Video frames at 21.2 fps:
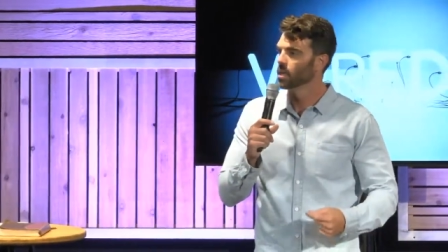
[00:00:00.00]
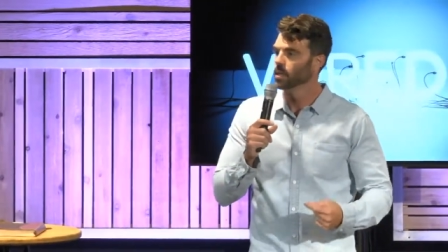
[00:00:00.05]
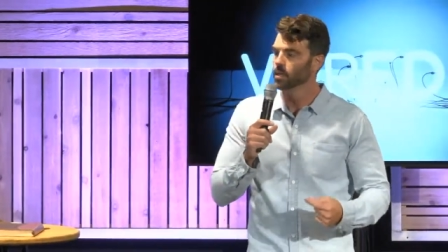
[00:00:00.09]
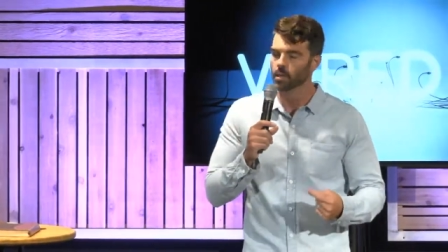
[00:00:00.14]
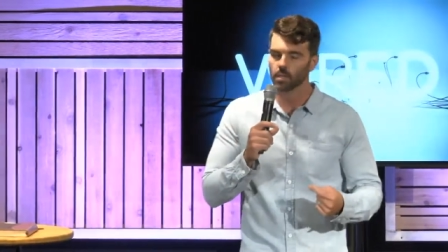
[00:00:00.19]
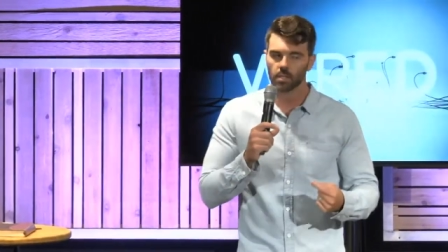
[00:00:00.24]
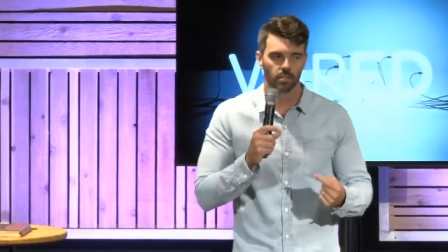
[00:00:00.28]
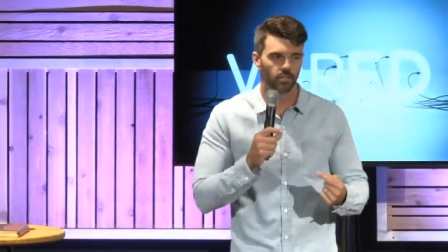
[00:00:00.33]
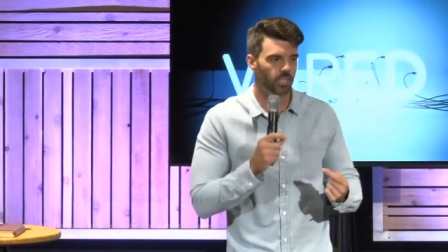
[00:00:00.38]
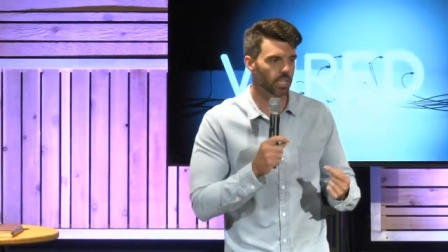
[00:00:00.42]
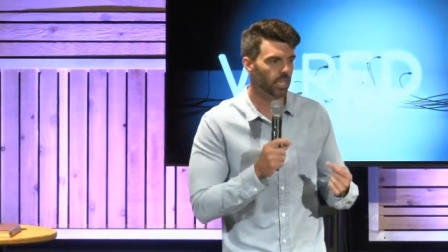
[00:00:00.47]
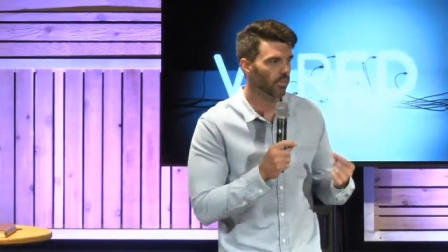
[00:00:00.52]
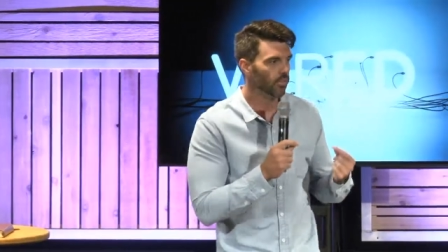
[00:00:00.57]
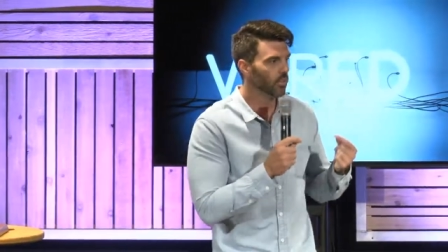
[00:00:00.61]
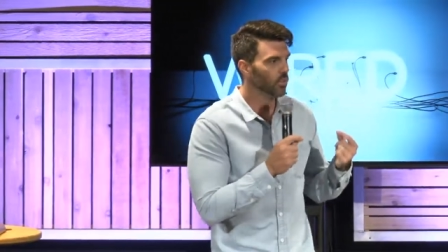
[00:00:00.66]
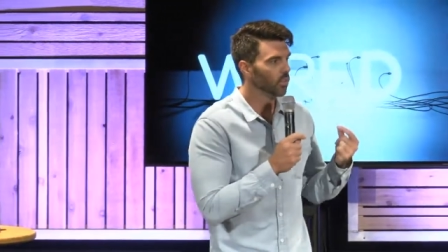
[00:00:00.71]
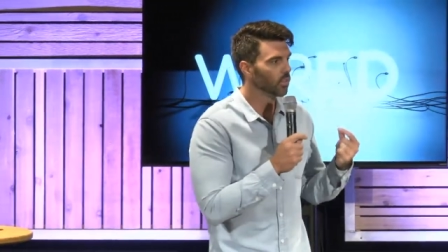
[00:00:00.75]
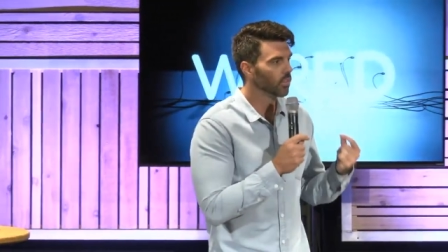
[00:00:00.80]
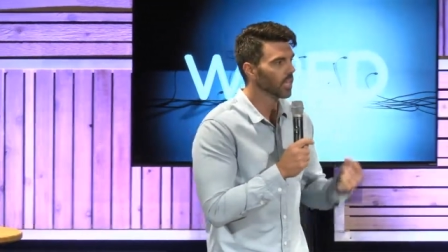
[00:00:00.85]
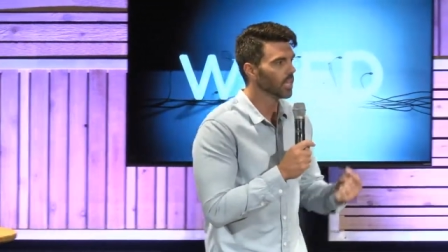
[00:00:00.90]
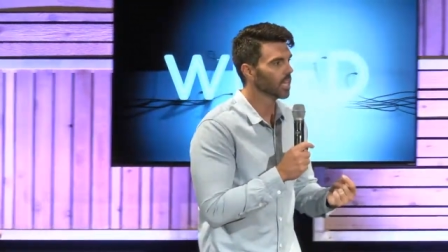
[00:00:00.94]
See, if you
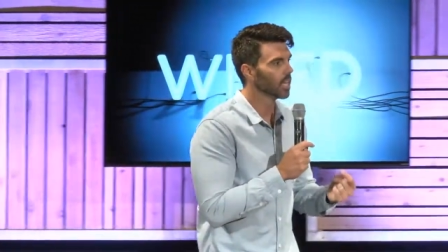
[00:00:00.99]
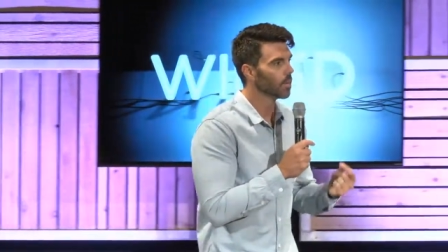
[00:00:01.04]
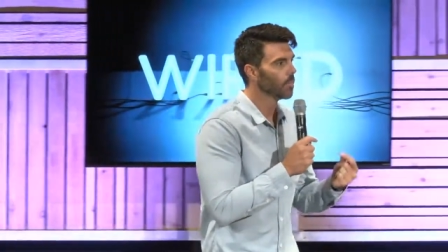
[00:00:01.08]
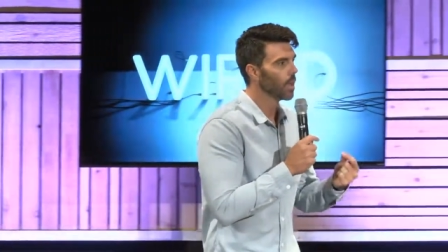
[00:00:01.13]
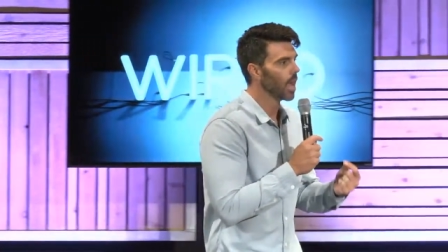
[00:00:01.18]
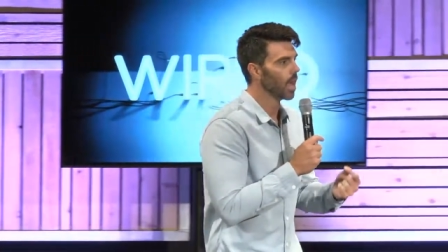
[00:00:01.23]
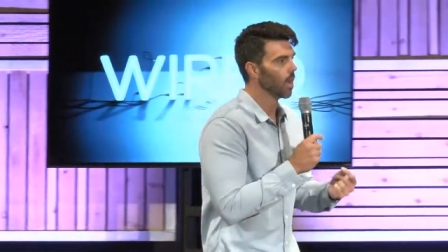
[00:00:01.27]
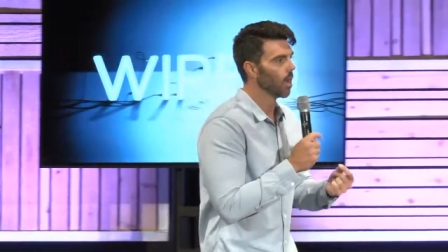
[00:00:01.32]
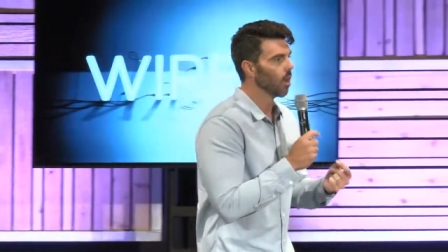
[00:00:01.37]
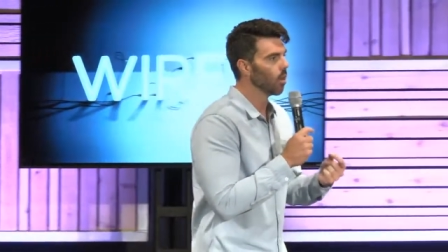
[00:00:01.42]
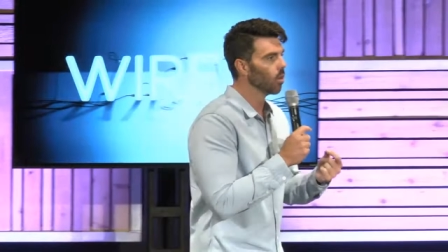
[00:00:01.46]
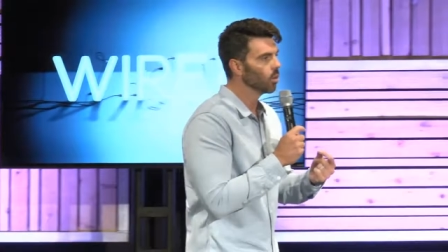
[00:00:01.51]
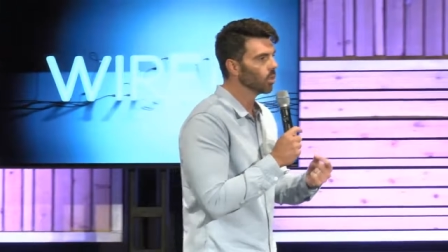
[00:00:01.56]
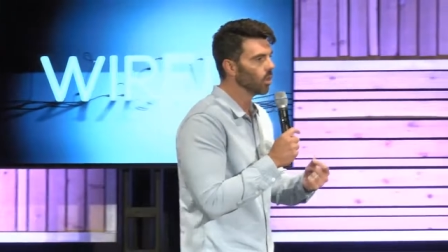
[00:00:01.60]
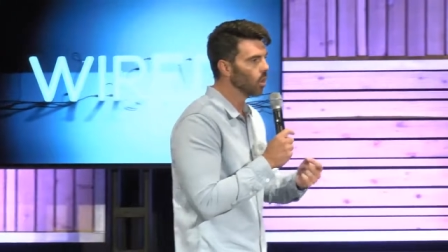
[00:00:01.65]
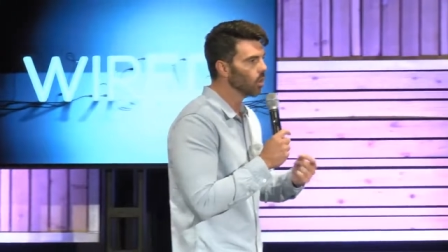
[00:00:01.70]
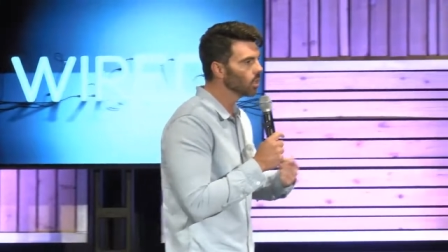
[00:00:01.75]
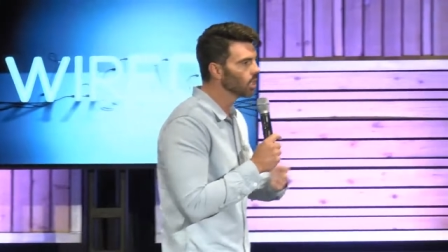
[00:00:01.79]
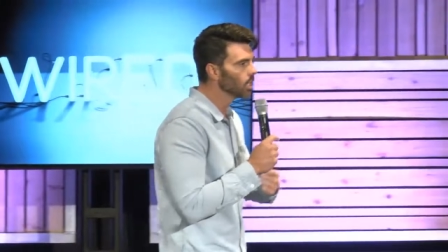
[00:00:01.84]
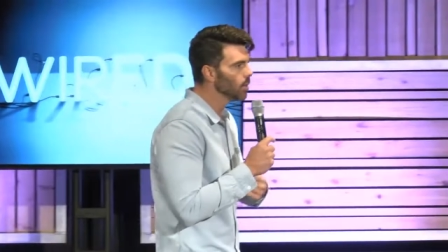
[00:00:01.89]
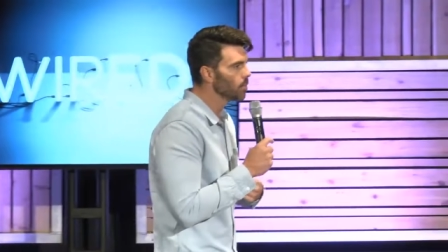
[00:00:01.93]
think about
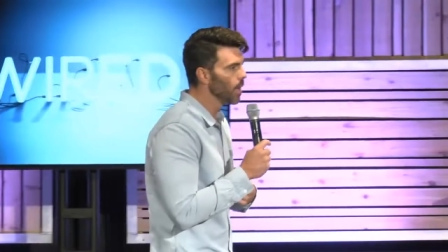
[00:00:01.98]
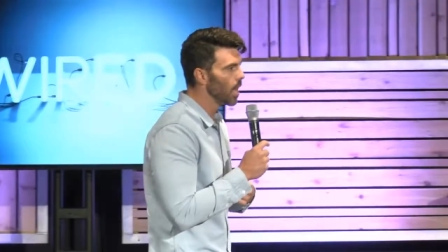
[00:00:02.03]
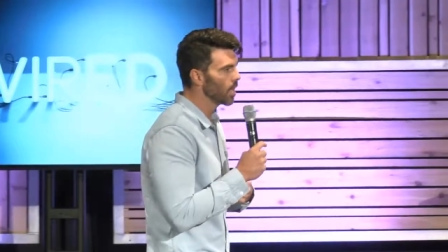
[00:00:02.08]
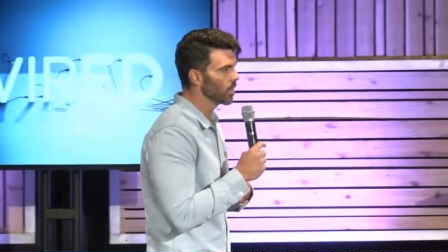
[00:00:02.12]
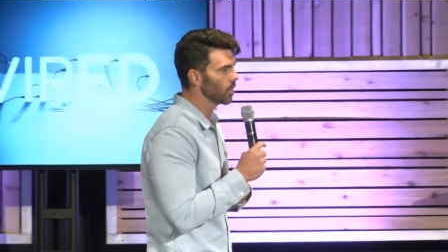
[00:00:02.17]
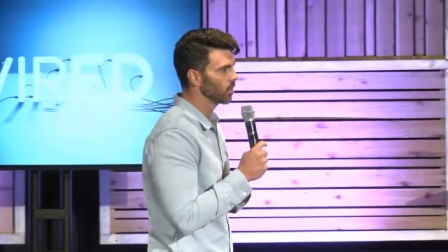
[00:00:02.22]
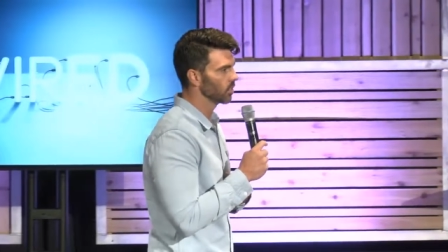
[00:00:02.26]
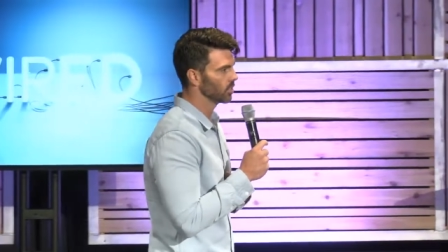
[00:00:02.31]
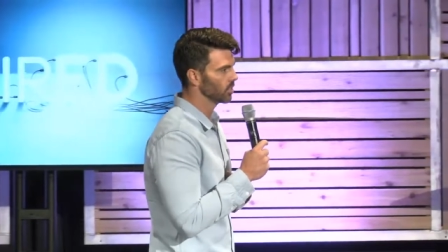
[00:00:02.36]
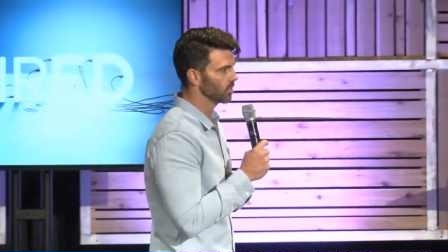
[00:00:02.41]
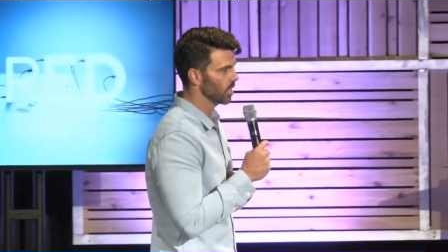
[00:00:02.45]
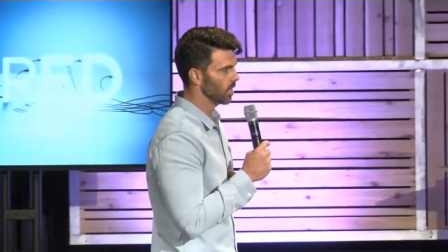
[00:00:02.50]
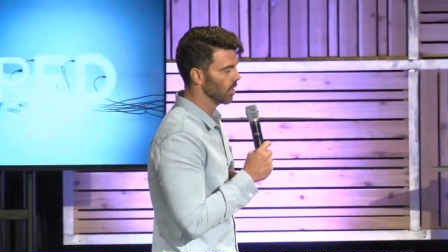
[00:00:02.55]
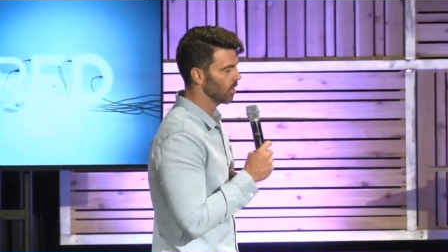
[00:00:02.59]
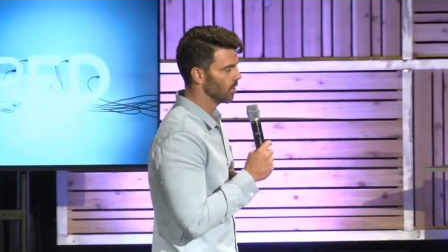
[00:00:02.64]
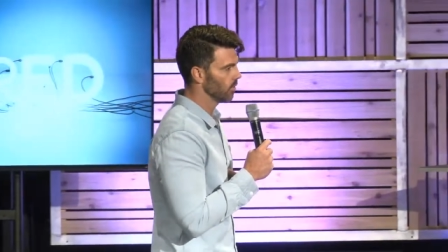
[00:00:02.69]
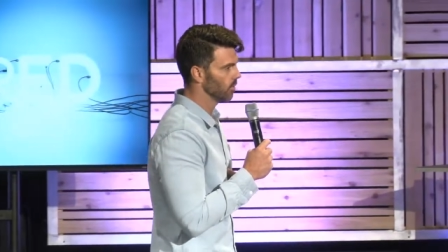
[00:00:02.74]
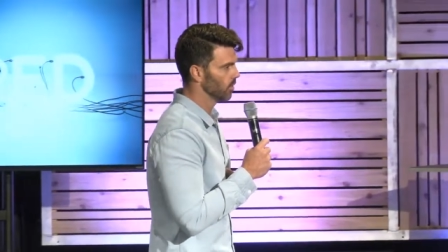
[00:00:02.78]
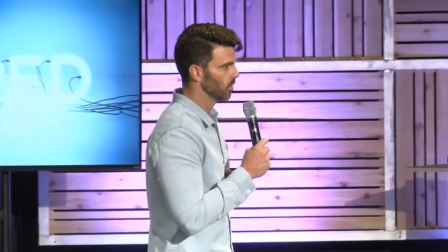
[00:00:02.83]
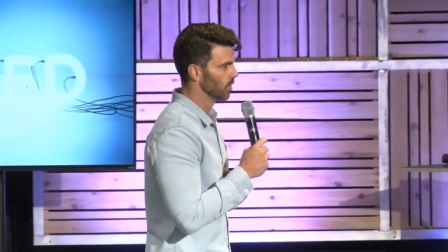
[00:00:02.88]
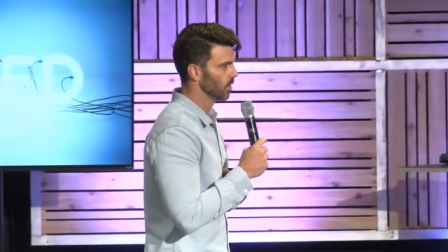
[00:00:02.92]
only about
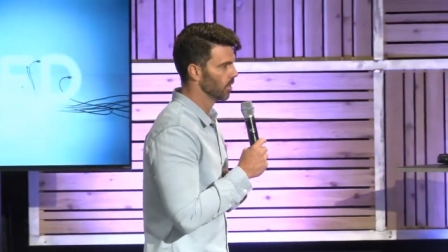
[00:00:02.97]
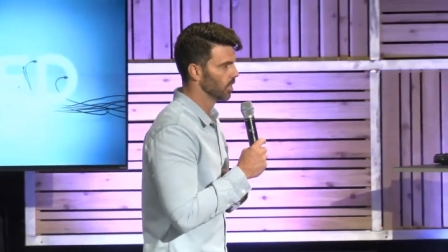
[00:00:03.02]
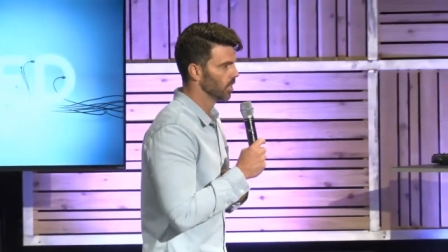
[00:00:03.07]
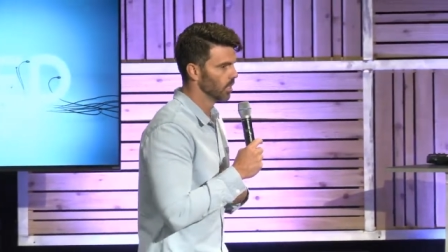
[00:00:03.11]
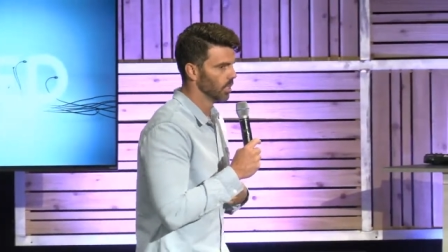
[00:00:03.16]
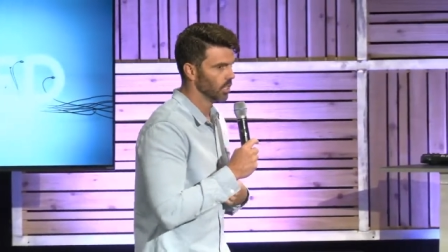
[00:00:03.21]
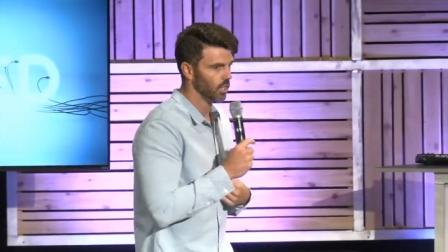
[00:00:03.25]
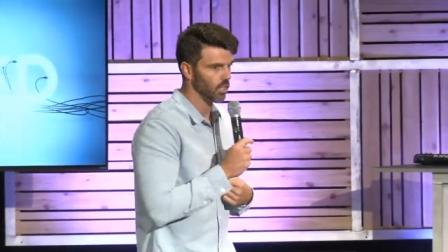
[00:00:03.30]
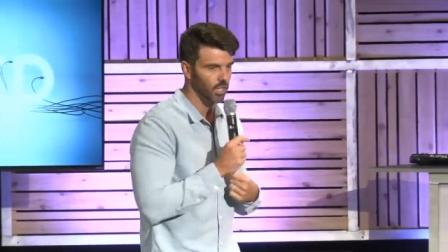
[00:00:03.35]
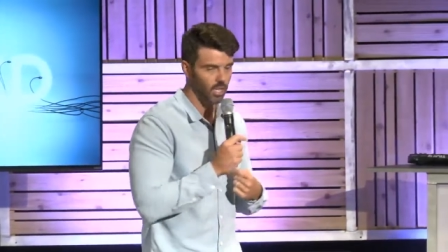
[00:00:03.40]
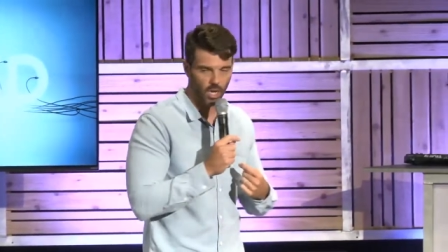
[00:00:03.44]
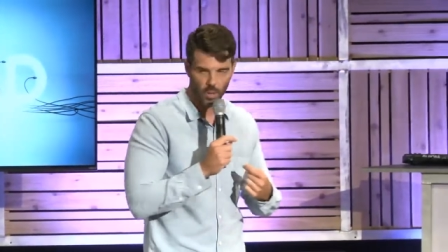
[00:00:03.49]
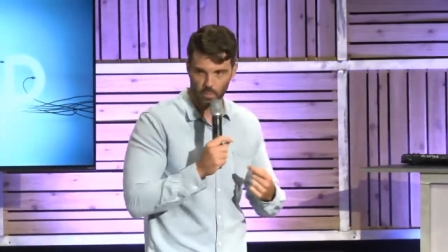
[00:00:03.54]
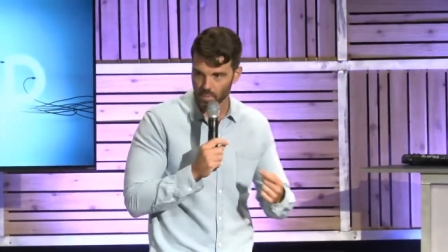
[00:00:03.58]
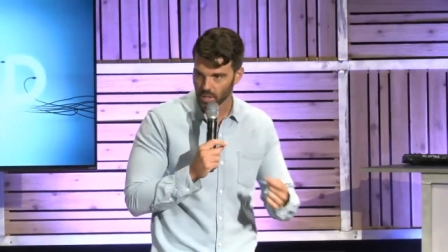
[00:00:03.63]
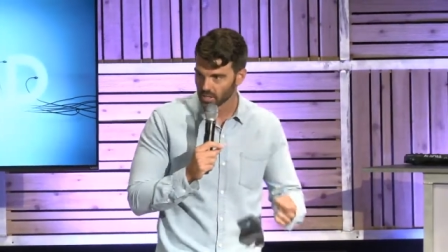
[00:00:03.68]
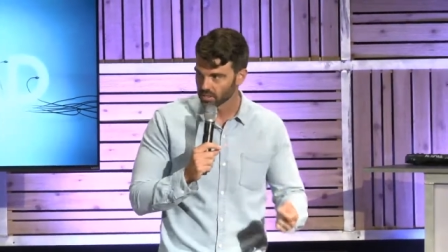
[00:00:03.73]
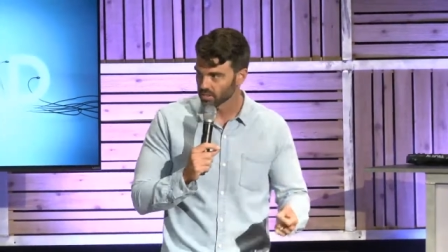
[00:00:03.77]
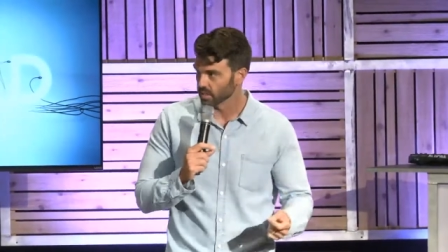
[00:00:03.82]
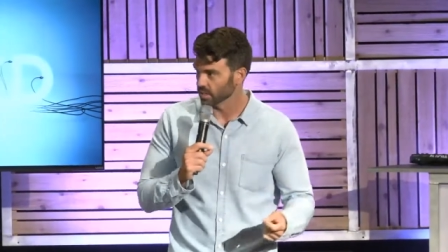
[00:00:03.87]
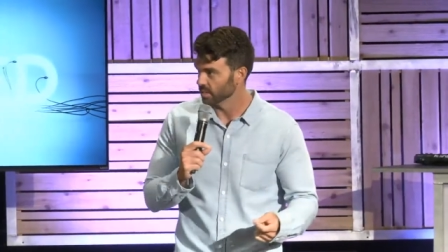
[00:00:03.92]
yourself, you're going to
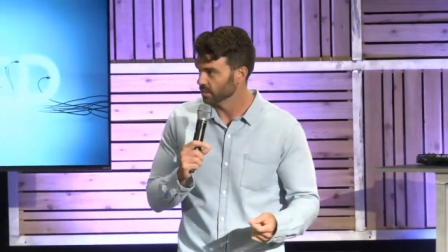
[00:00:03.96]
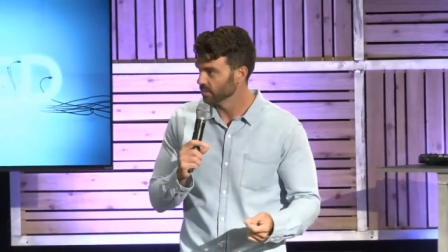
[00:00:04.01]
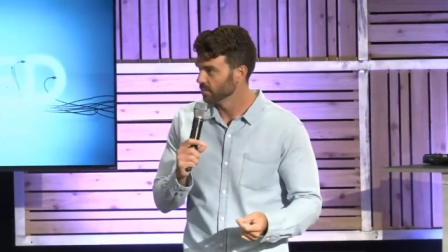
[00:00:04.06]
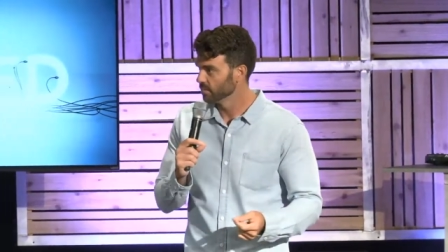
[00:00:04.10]
miss it.